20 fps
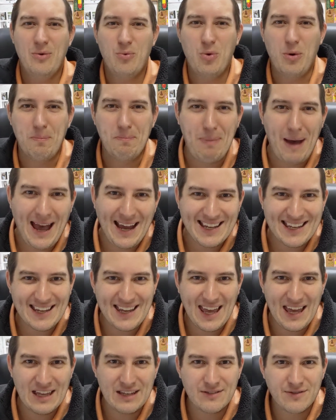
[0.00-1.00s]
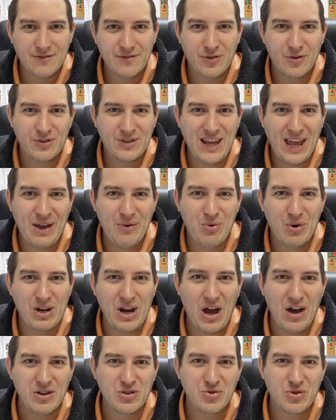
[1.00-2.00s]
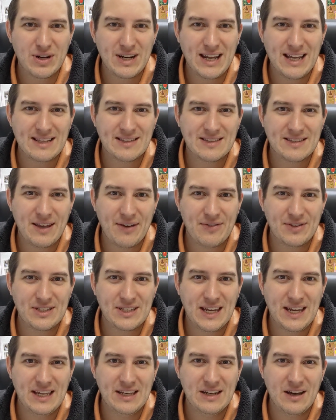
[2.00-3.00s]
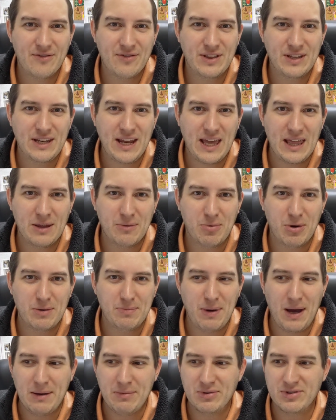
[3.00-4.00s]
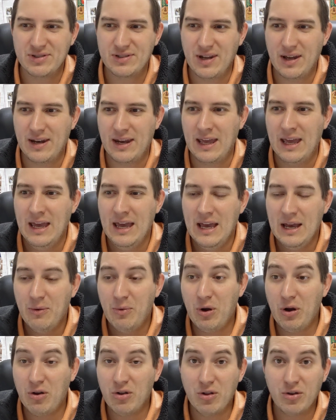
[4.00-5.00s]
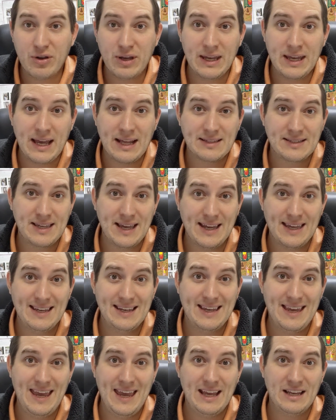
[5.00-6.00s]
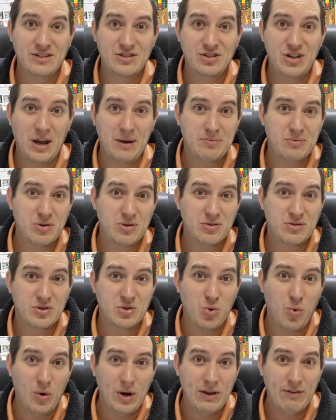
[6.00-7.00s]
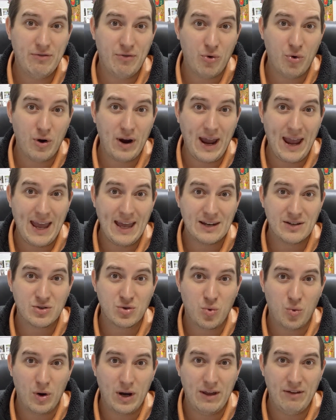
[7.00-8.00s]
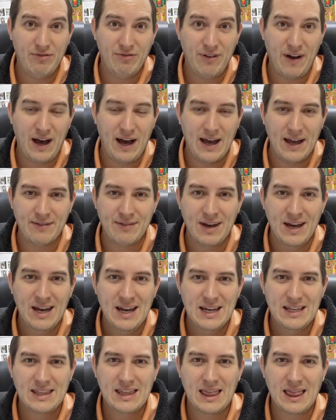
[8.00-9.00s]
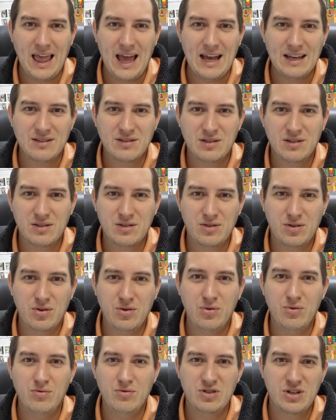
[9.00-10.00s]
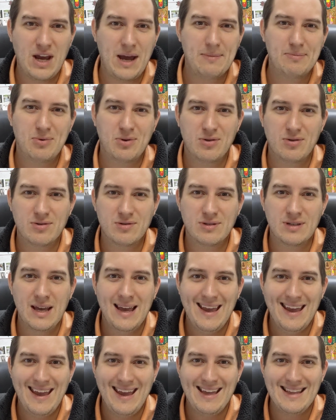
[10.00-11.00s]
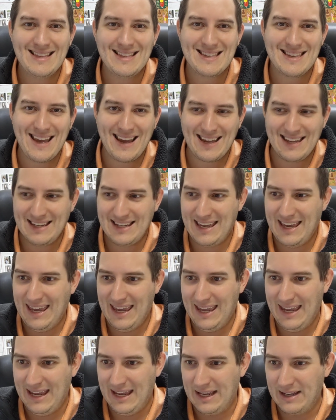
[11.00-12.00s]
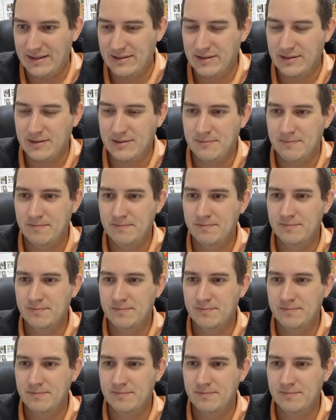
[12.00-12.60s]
We're back again for day 117 of the Daily Bread Bible Study. We are looking at 2 Kings chapters 24 and 25, the last two chapters in 2 Kings.